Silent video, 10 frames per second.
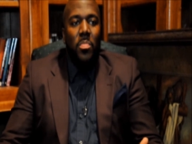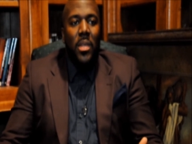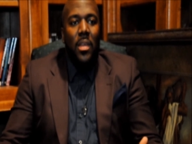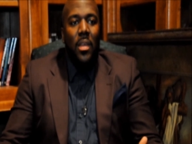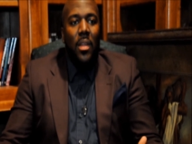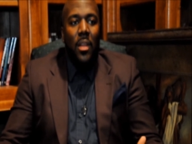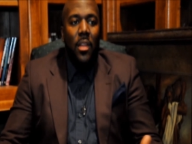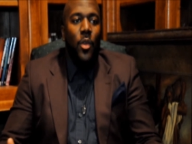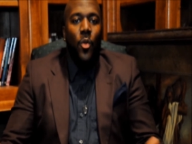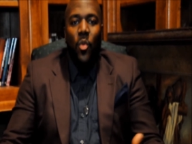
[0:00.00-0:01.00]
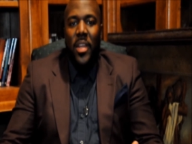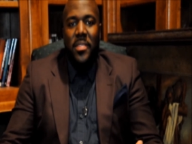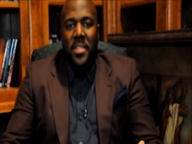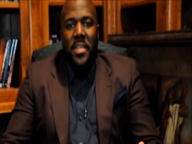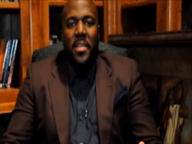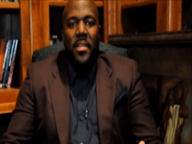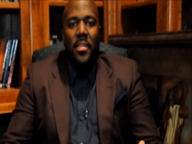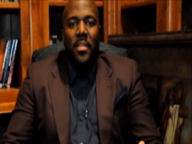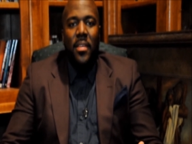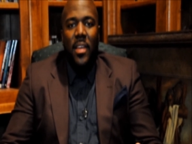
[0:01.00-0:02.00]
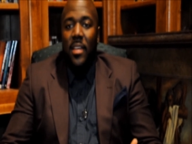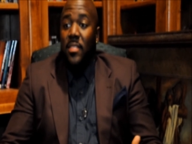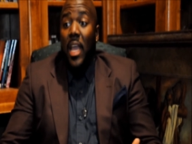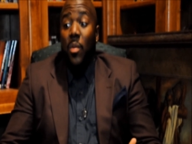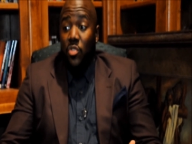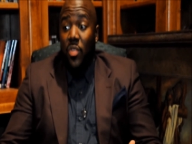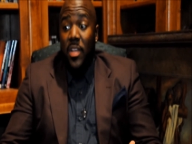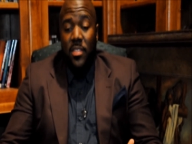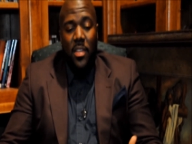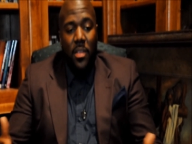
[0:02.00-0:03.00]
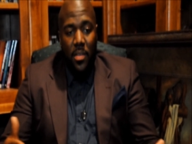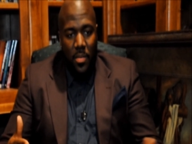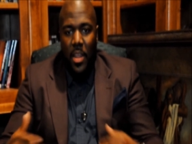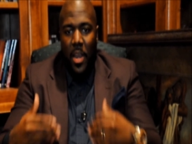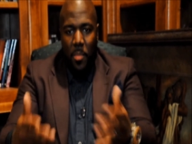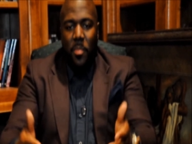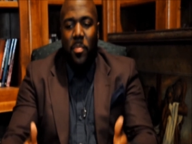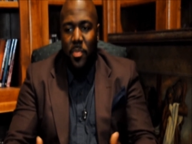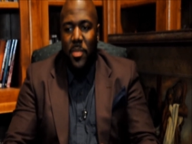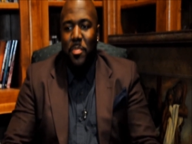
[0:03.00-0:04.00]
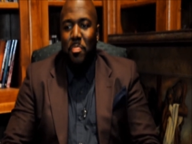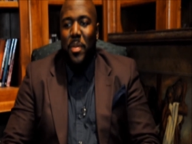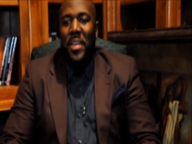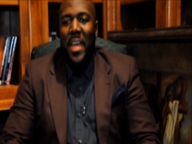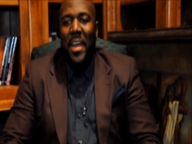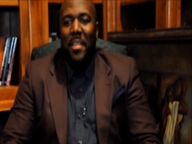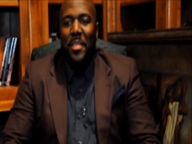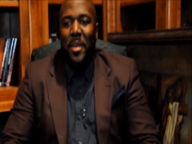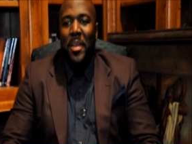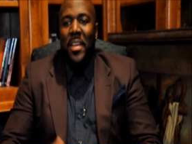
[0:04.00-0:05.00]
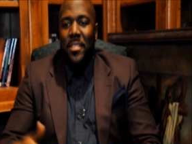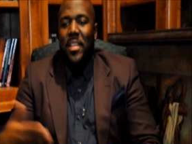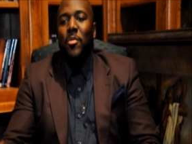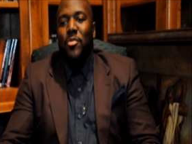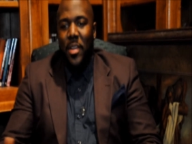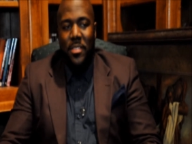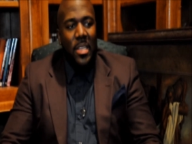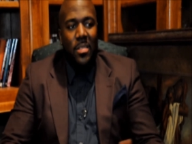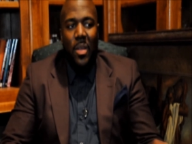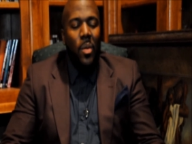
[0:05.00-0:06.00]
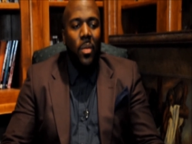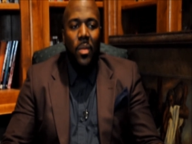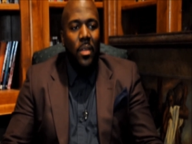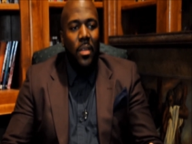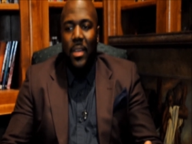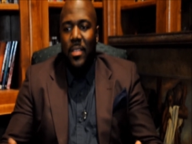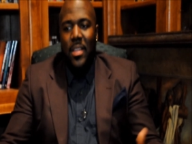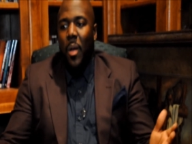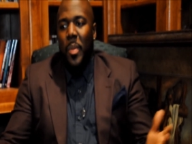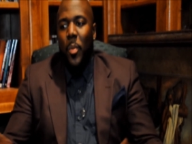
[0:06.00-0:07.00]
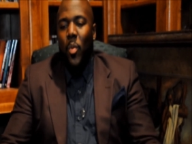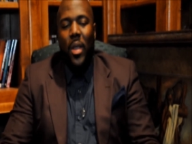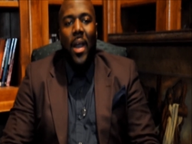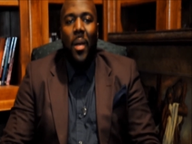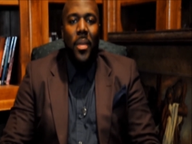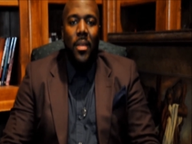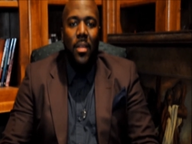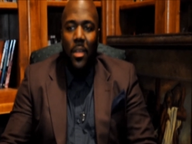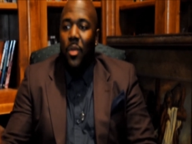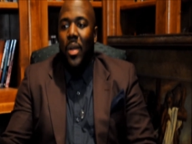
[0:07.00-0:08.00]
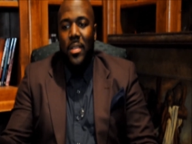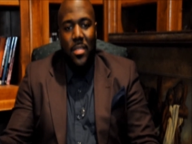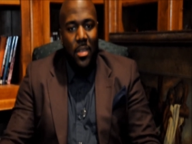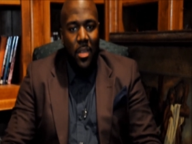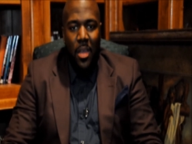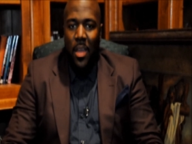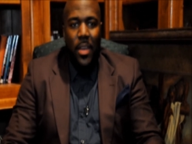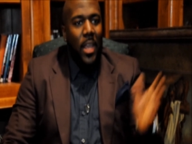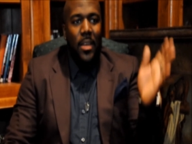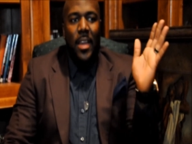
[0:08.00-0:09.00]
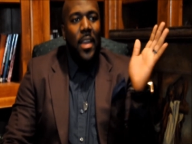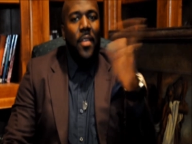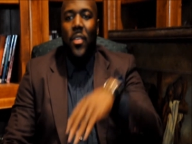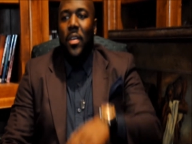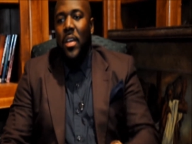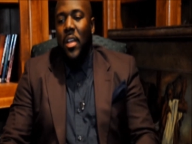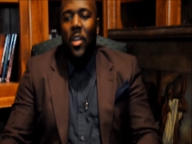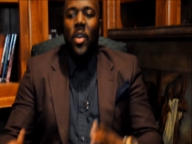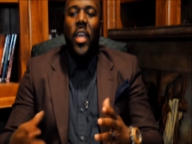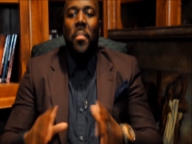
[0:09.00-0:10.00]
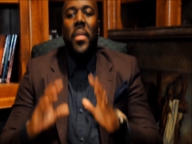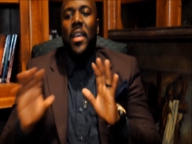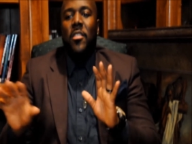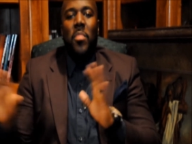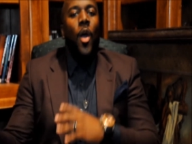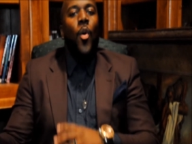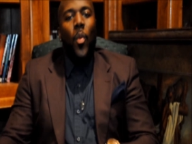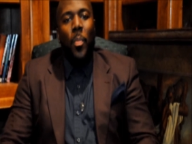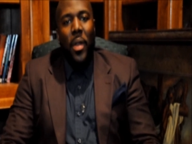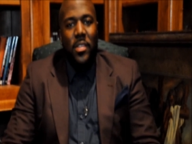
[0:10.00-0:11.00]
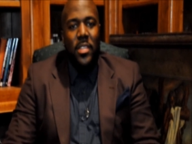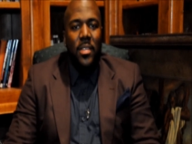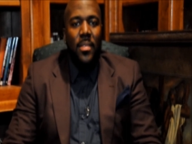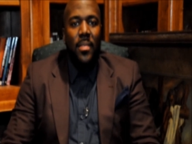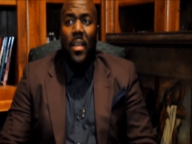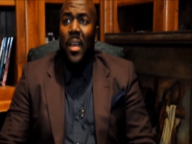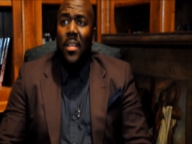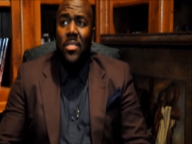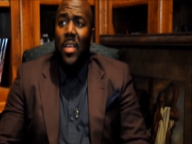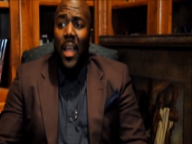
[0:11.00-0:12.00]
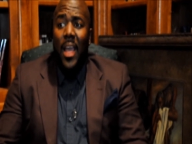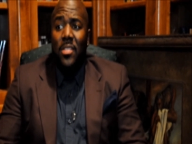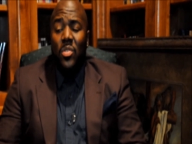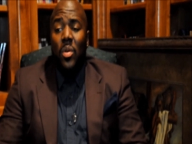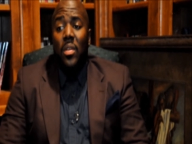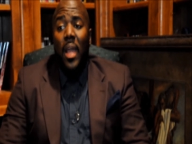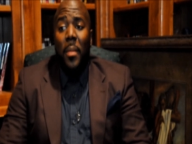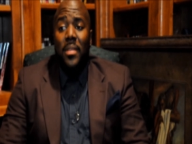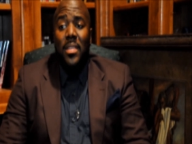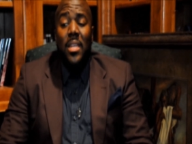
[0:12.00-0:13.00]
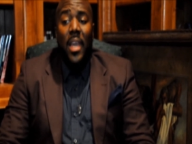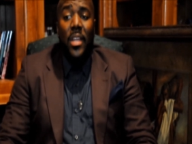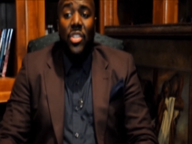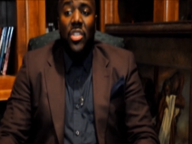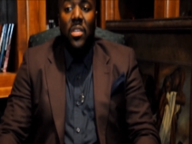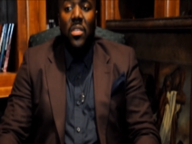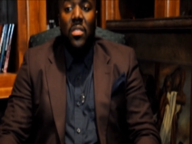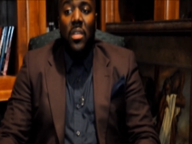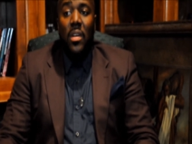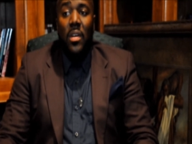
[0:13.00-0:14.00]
be Little Ray C. His name was Ray C, and I'm putting that out there. His name was Ray C, so that's how people would call me, Lil Ray C. They never look at me as my own person. Till I got to like my teenage years,